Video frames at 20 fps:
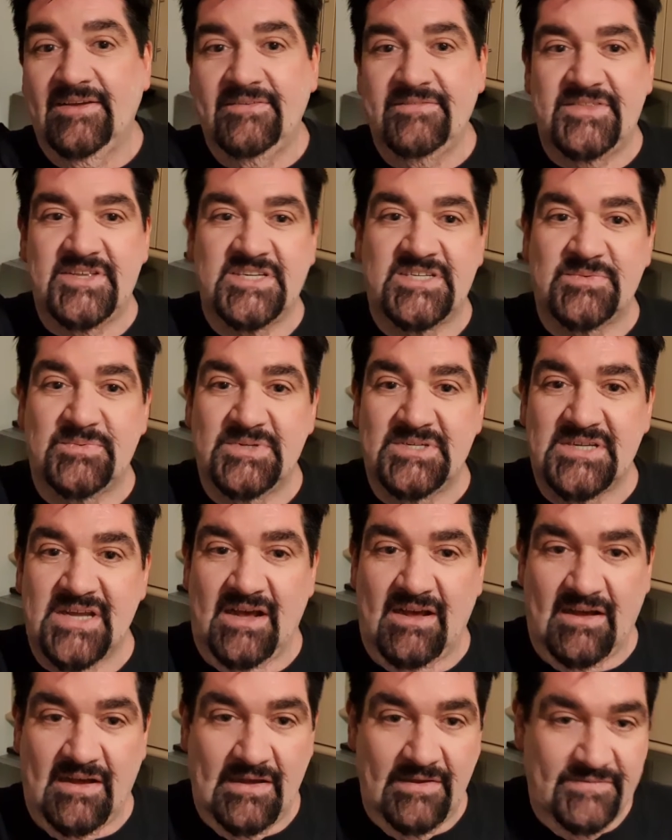this was
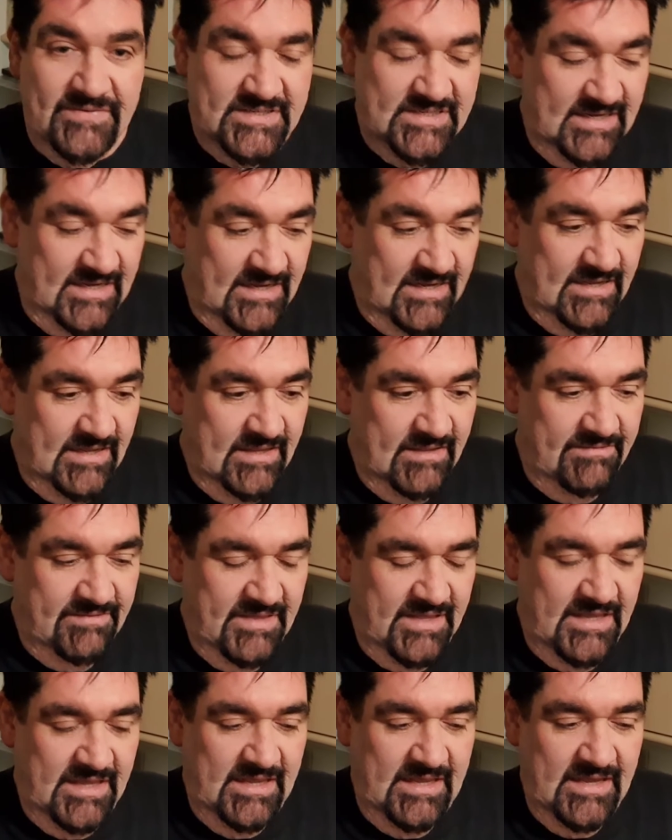after
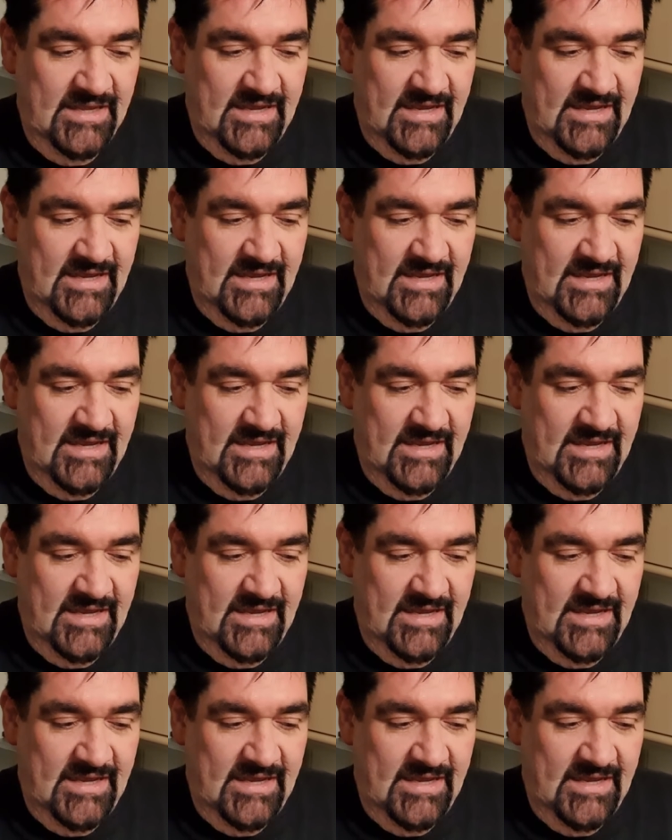the